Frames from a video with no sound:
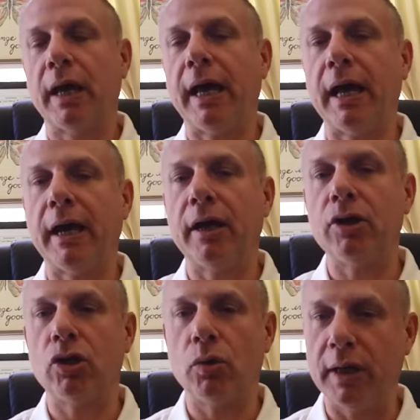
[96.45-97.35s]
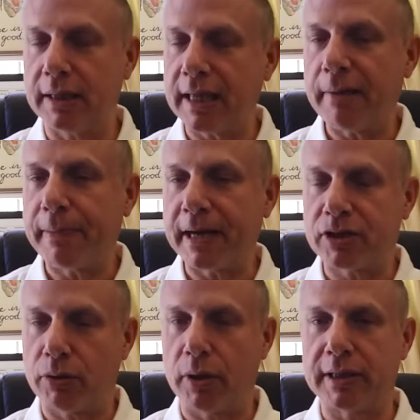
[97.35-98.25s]
and you hit that
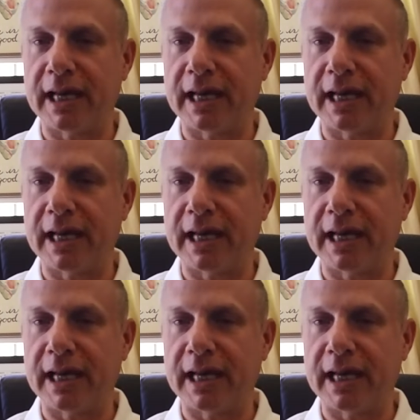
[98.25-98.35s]
bacteria with